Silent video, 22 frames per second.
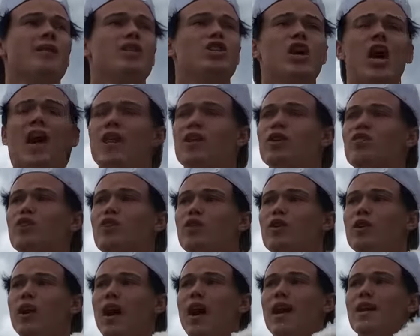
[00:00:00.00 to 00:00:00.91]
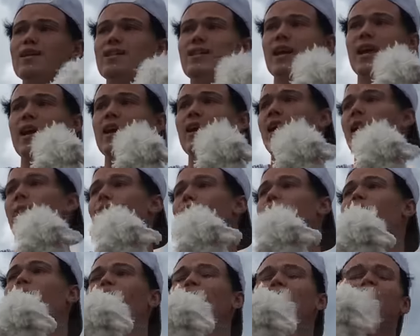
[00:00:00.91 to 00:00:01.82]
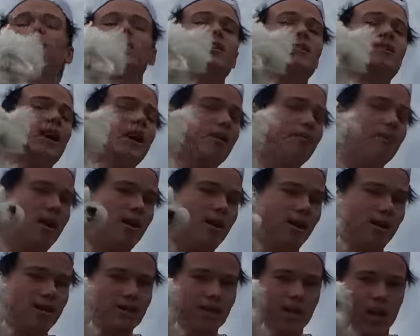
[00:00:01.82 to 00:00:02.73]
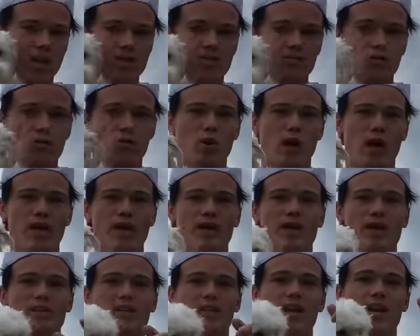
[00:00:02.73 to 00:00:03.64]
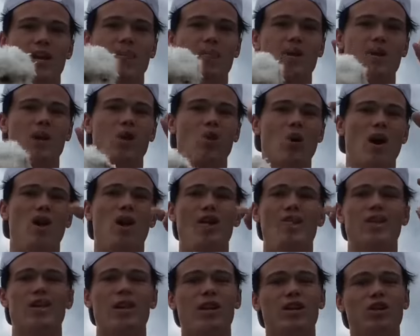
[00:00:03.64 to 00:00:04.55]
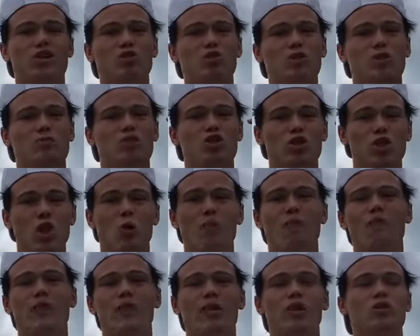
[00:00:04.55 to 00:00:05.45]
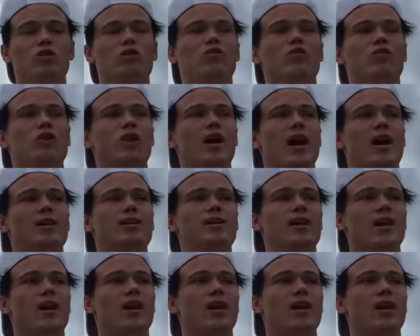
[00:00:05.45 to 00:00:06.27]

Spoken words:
challenge for you guys, and I'm really actually excited about it because I got some cool ideas, and I'm gonna go out every day and shoot some dope videos for you guys.